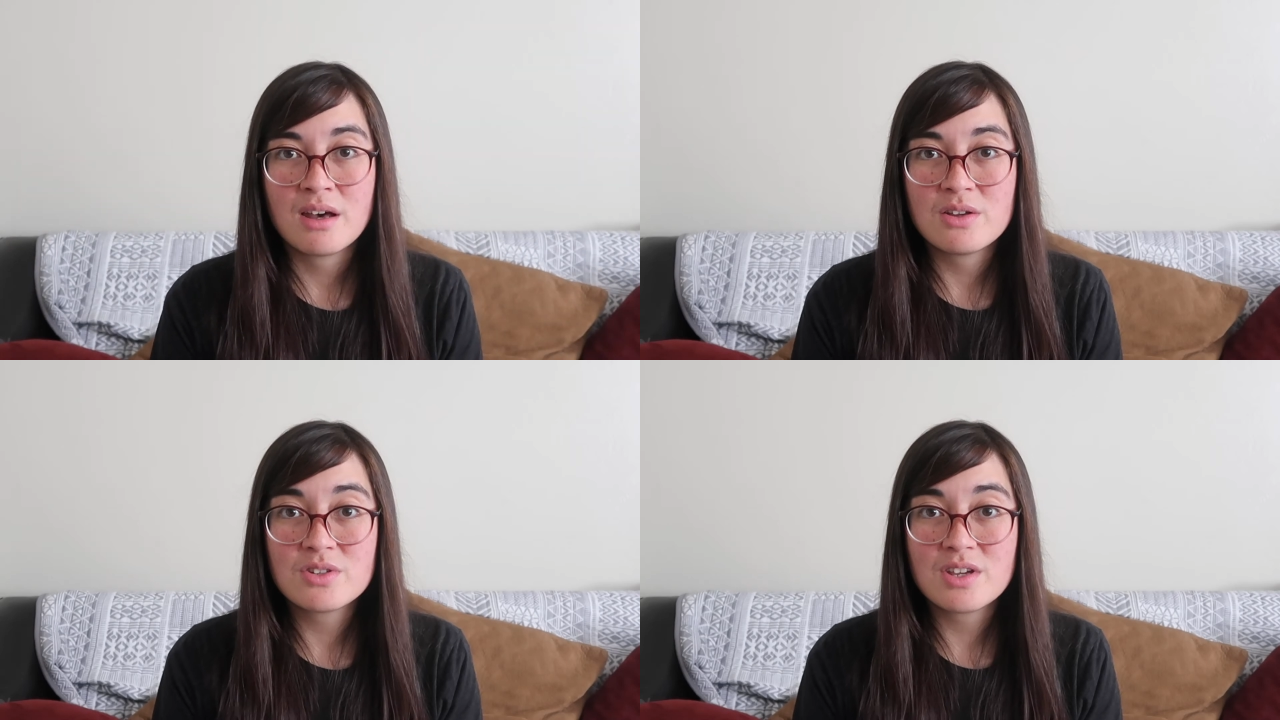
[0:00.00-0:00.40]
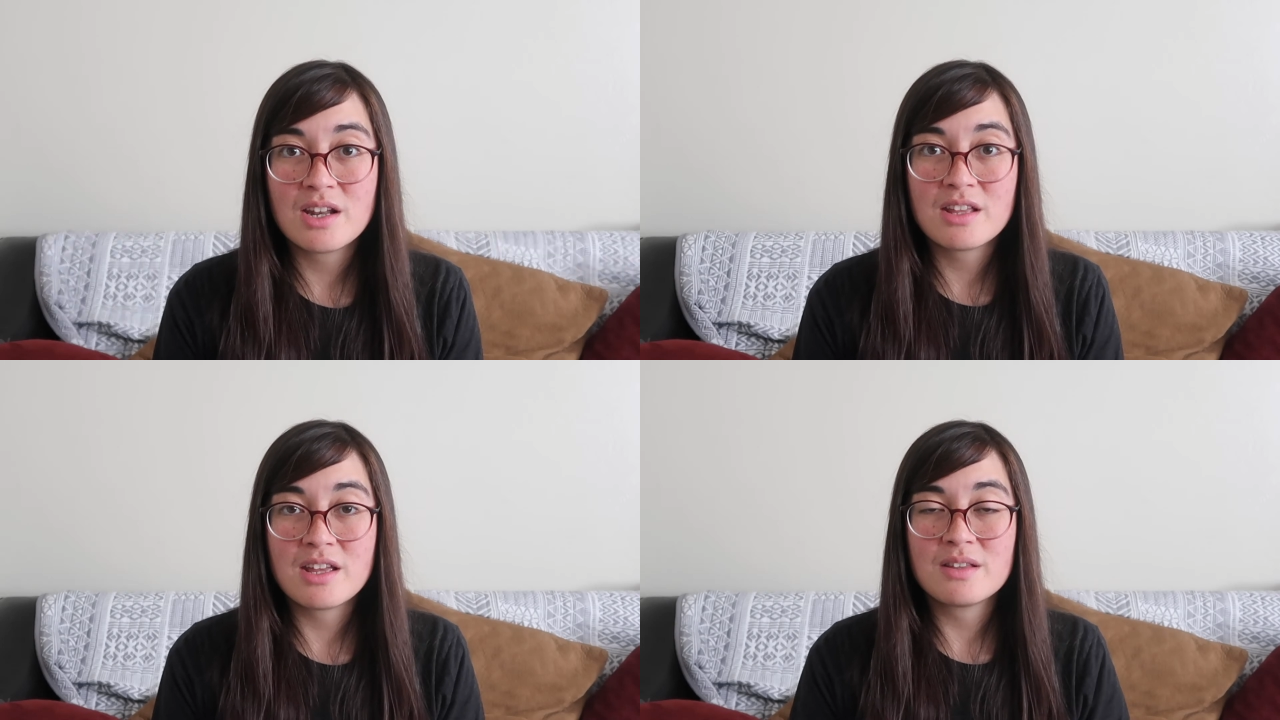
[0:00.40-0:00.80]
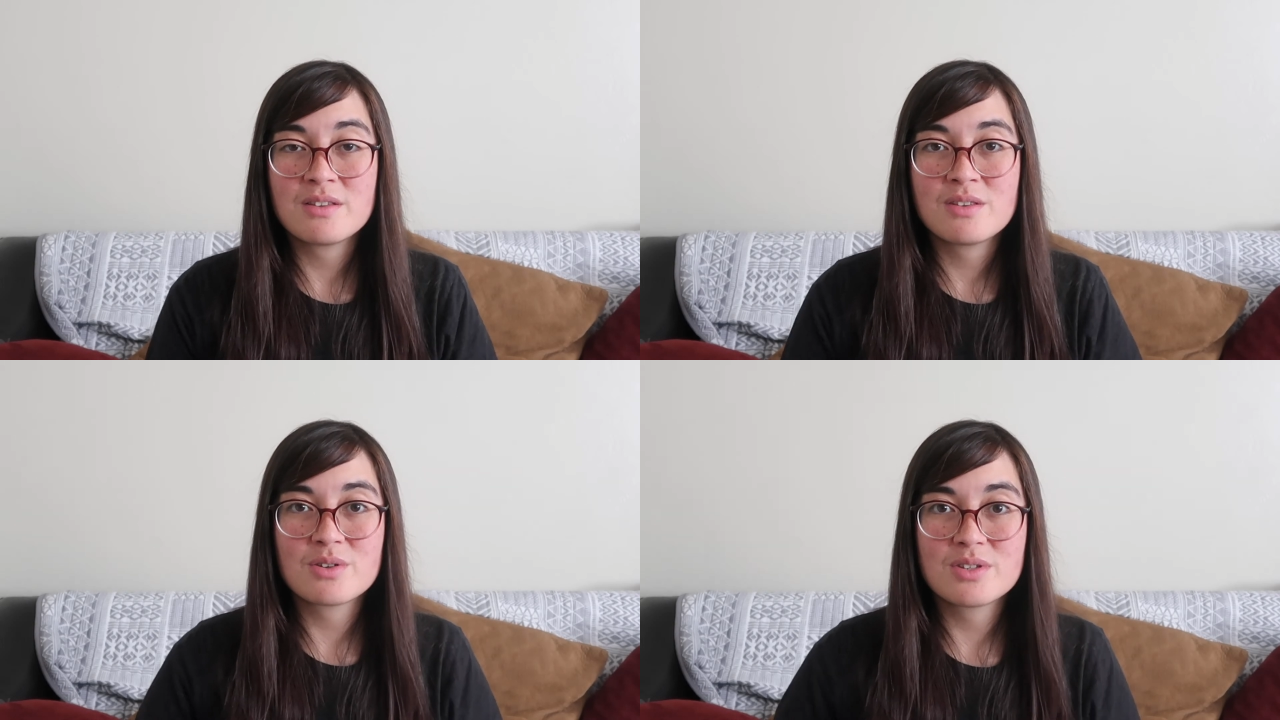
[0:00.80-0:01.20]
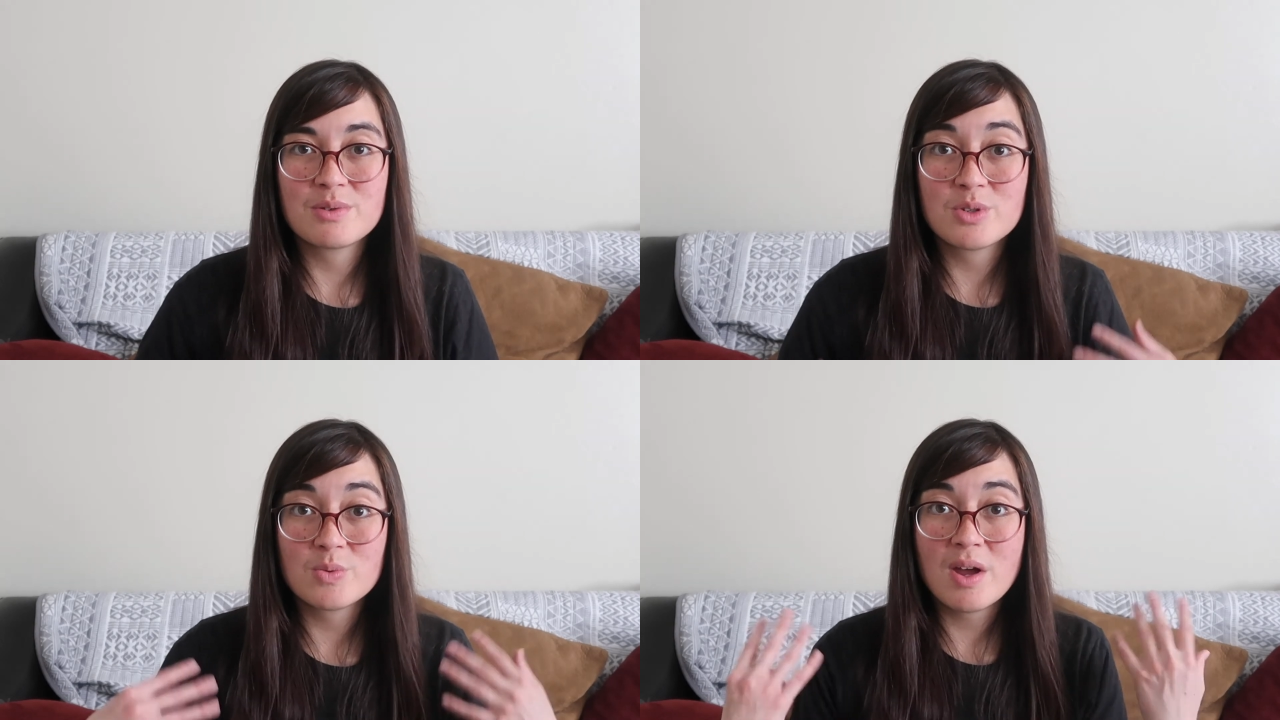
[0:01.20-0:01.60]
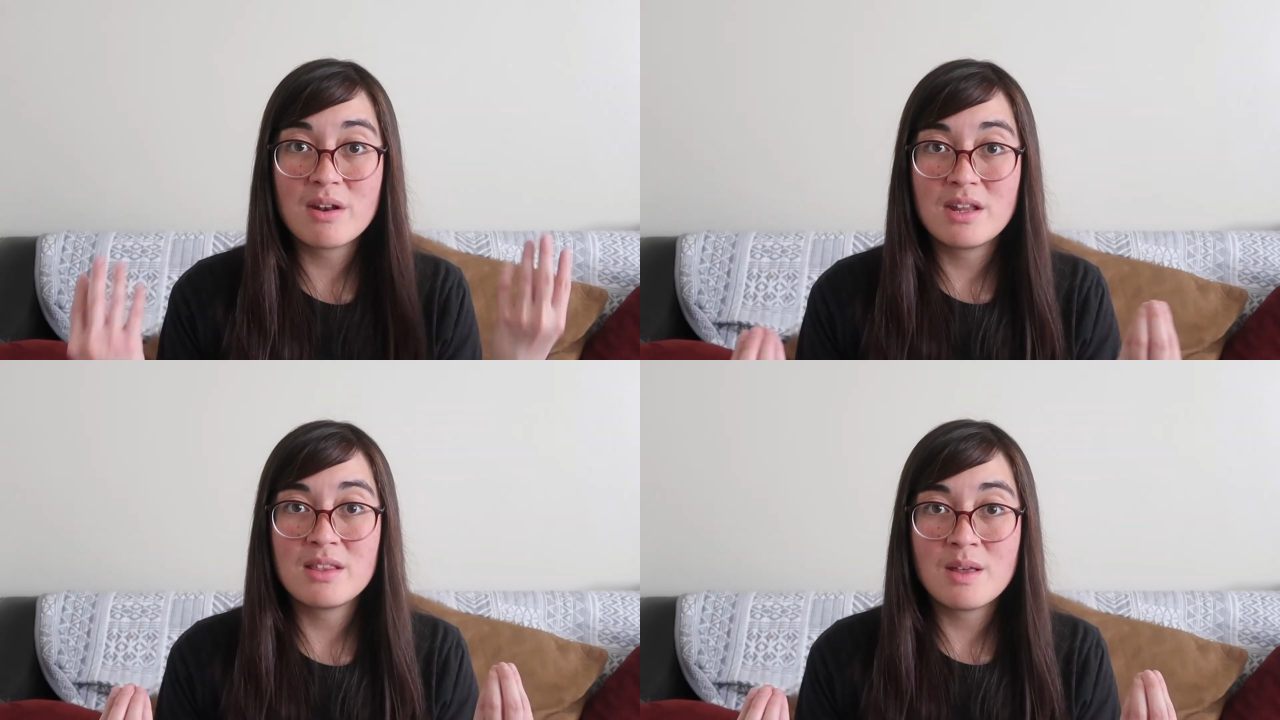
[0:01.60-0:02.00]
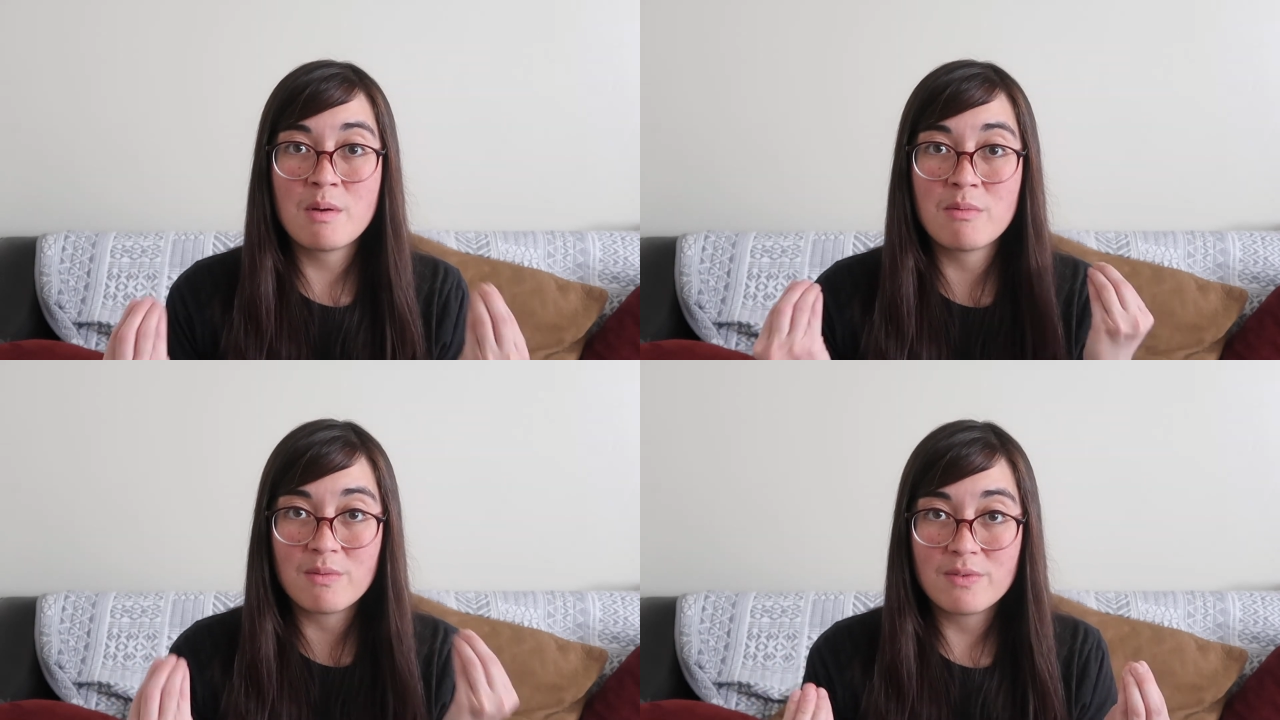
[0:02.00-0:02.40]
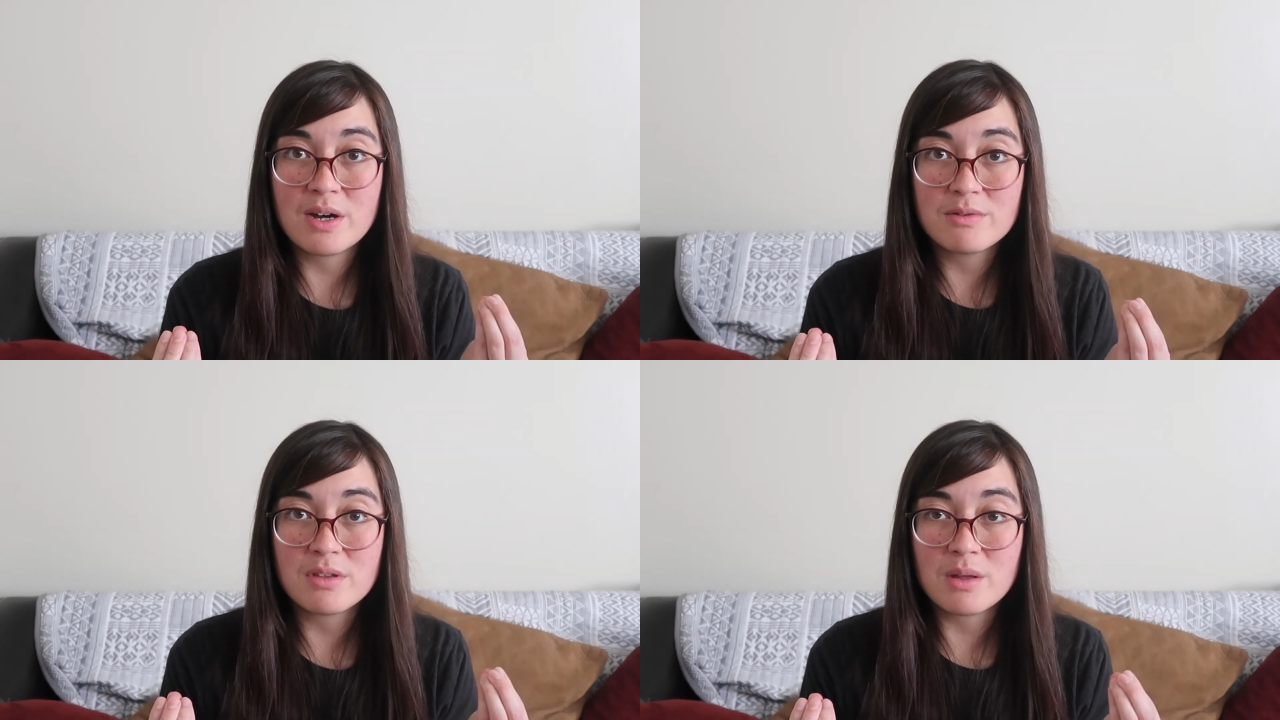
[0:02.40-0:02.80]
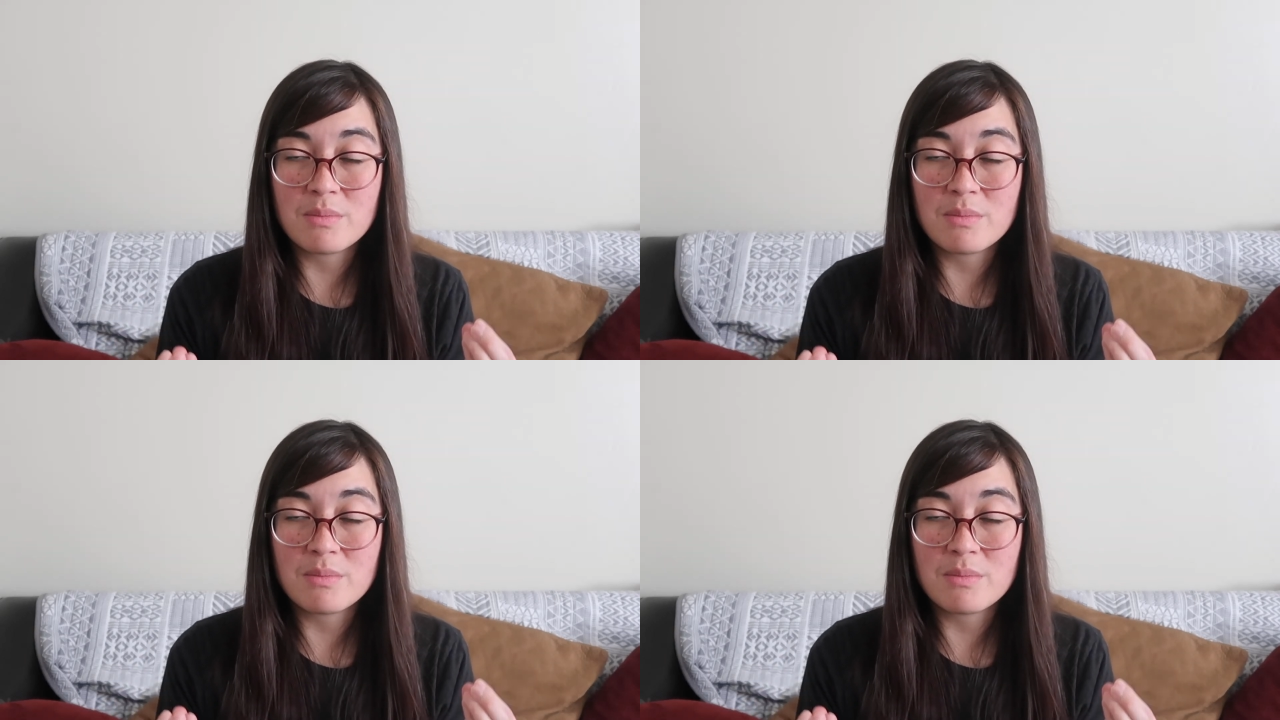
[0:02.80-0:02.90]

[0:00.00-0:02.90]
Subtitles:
You just got to get yourself surrounded in them and involved in them.